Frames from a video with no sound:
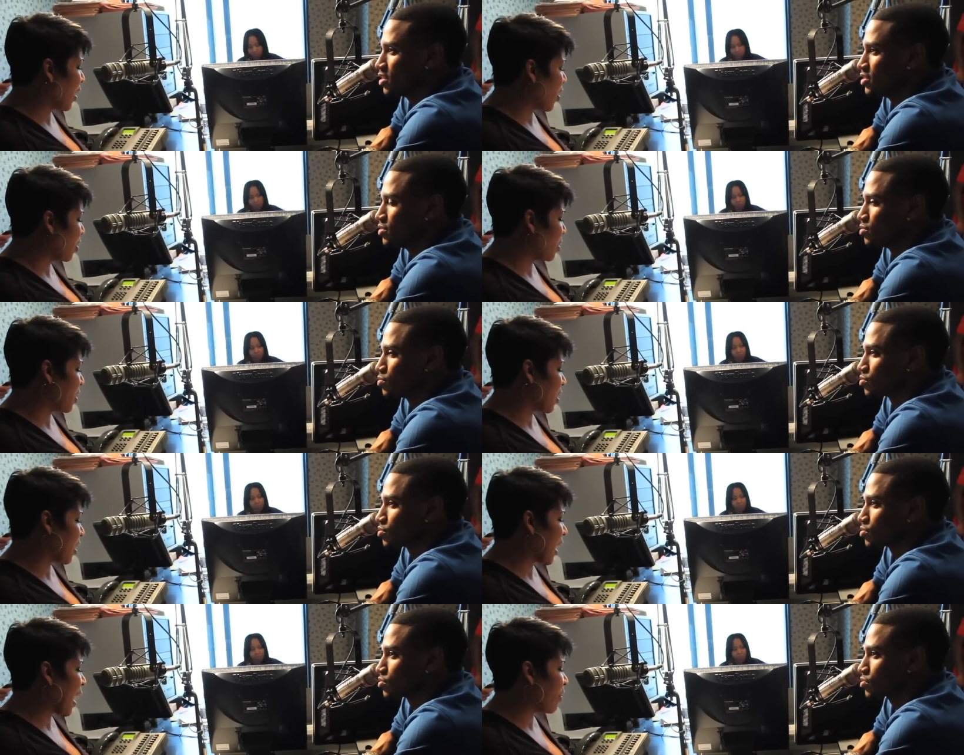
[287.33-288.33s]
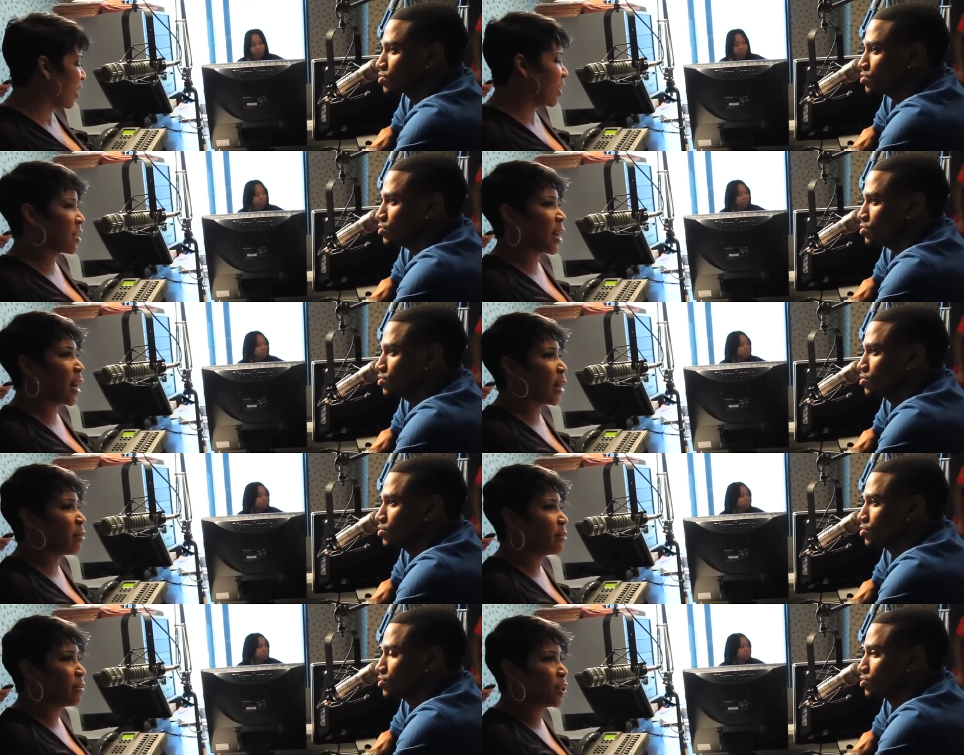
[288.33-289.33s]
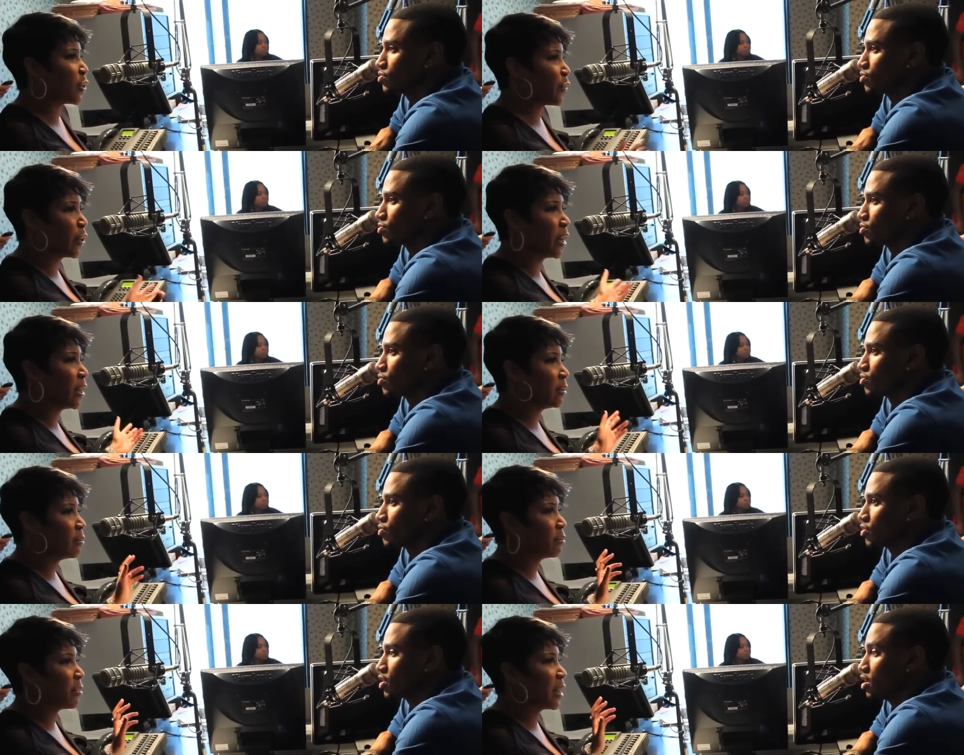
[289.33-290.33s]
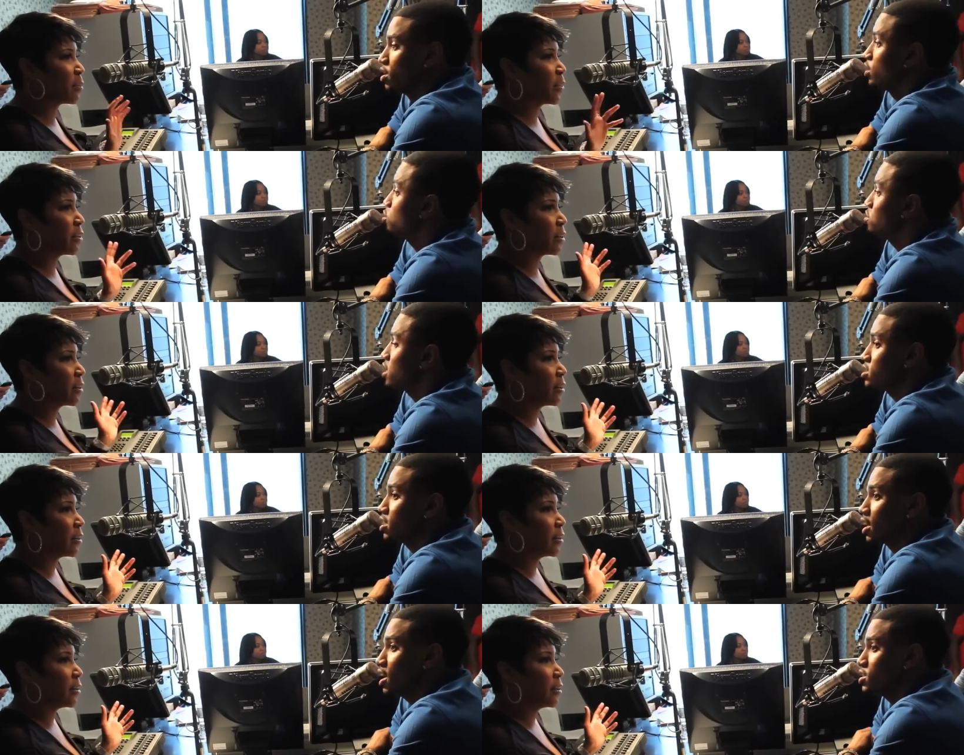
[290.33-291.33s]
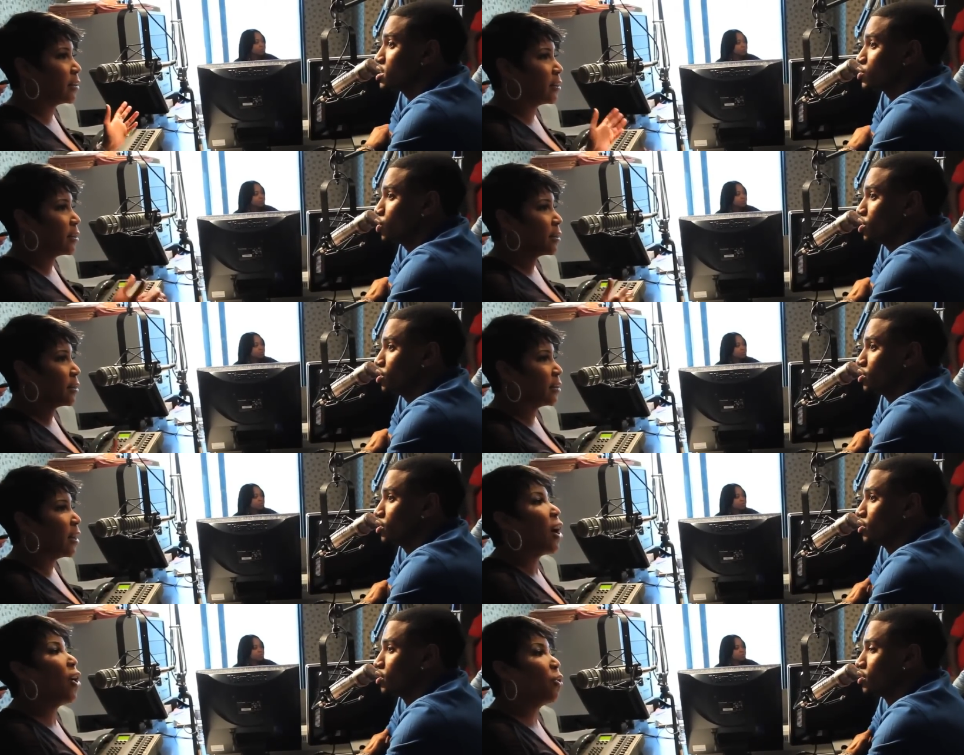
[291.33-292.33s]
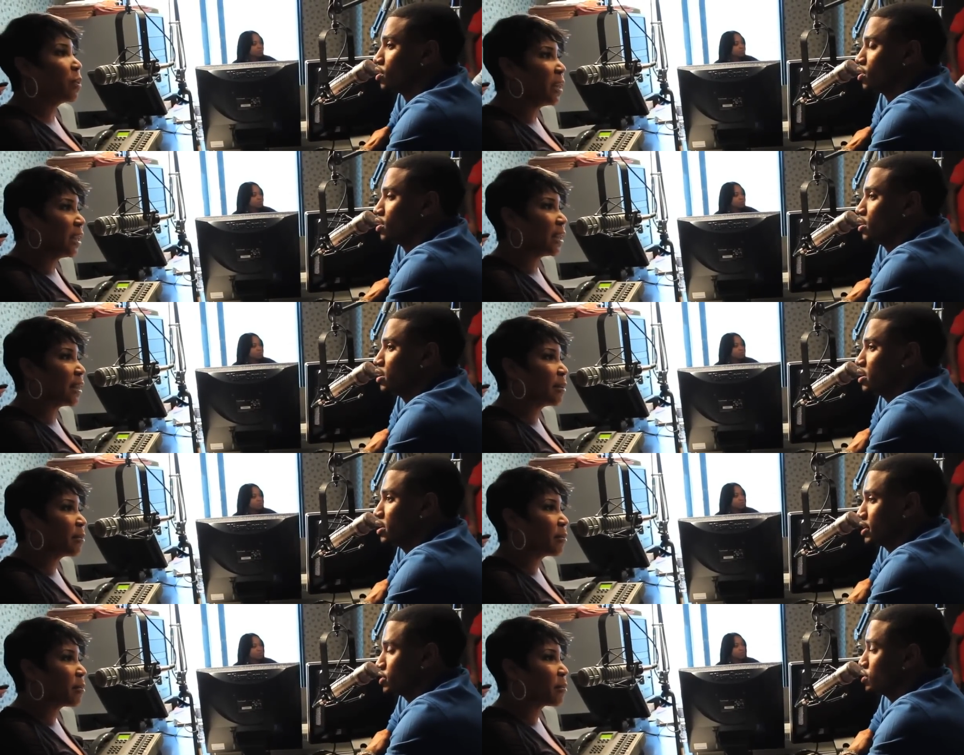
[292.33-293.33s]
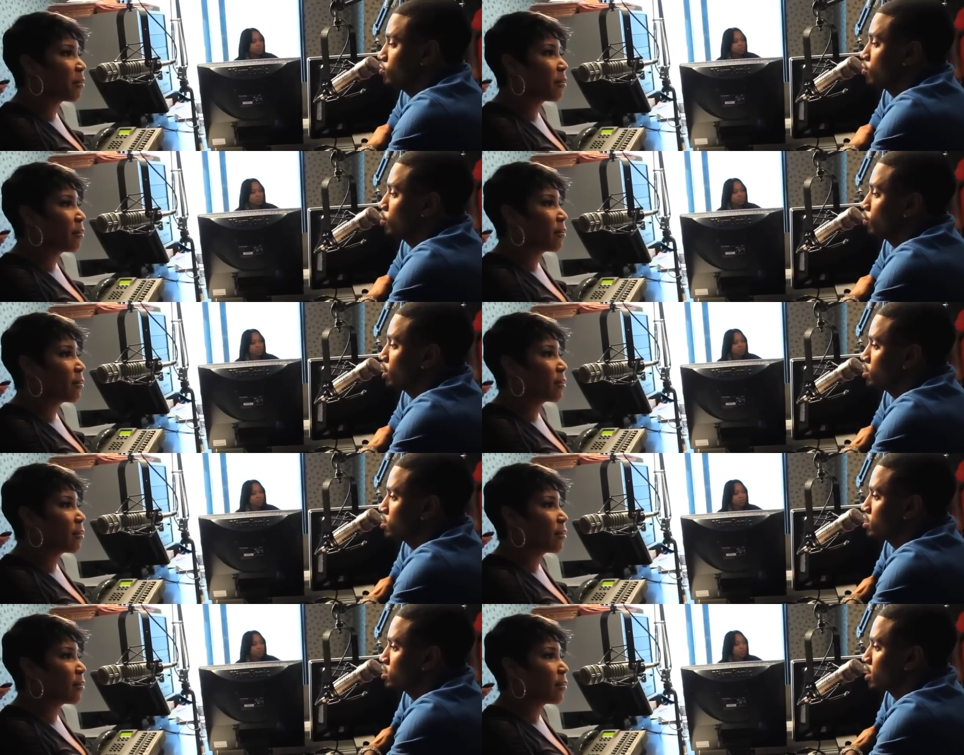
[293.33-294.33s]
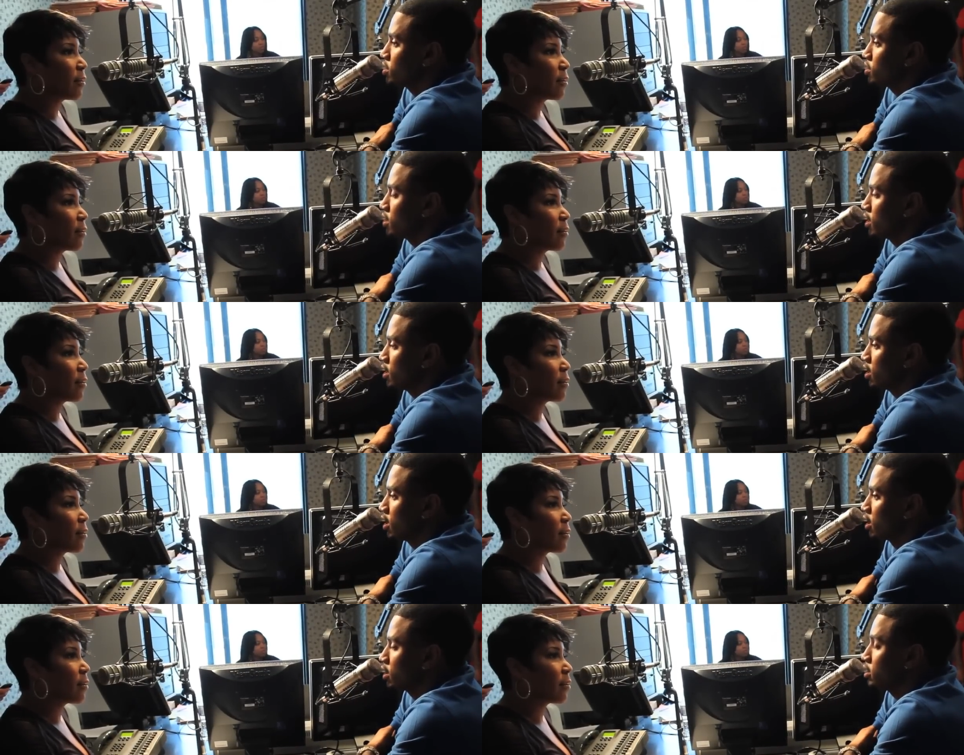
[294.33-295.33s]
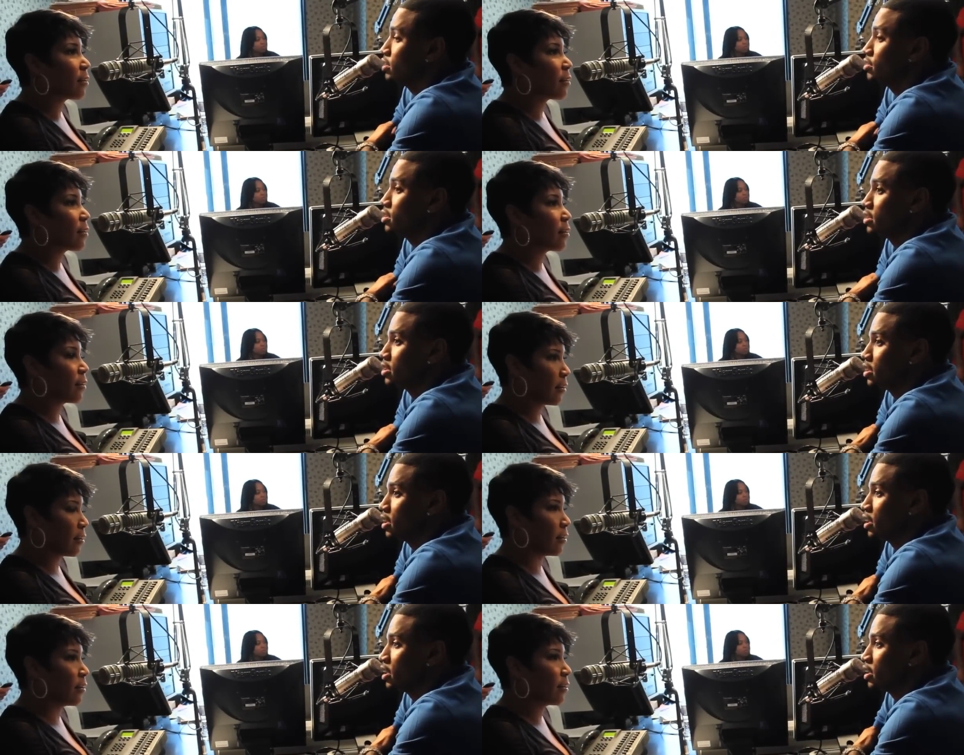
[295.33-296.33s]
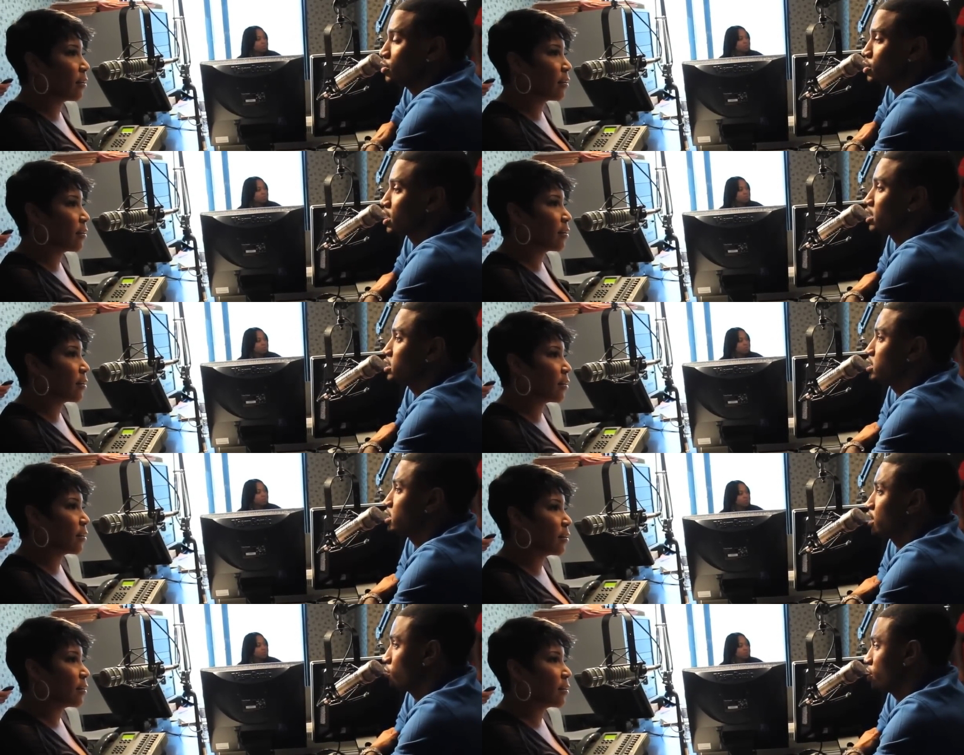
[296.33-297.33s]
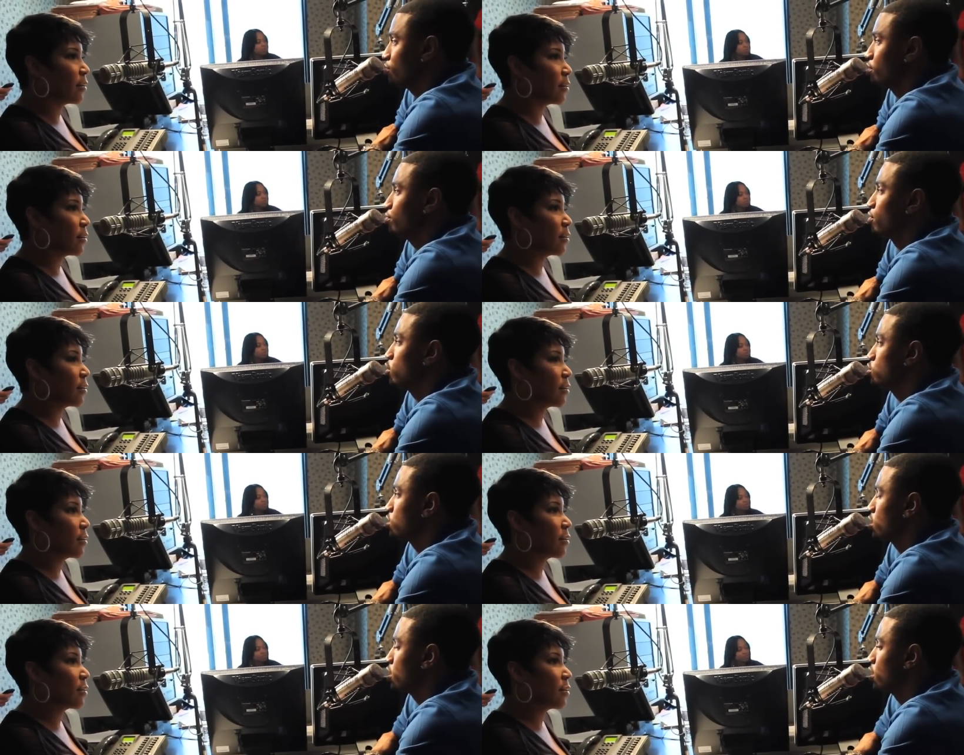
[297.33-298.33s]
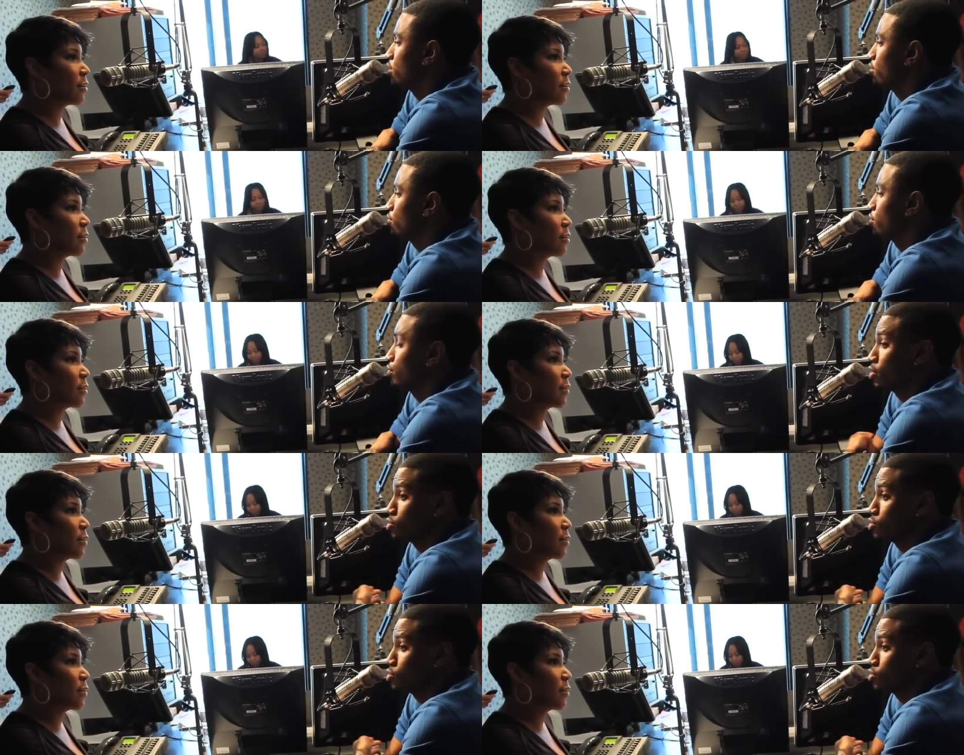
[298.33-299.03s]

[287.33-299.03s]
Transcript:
Speaker 1: the girl you took to the Cavaliers game, just a friend, possible? Well, she was actually a contest winner. Oh, really?
Speaker 2: Yeah, she wrote into the station in uh, Cleveland. Mm -hmm. uh, it was a contest they ran for the first uh, for the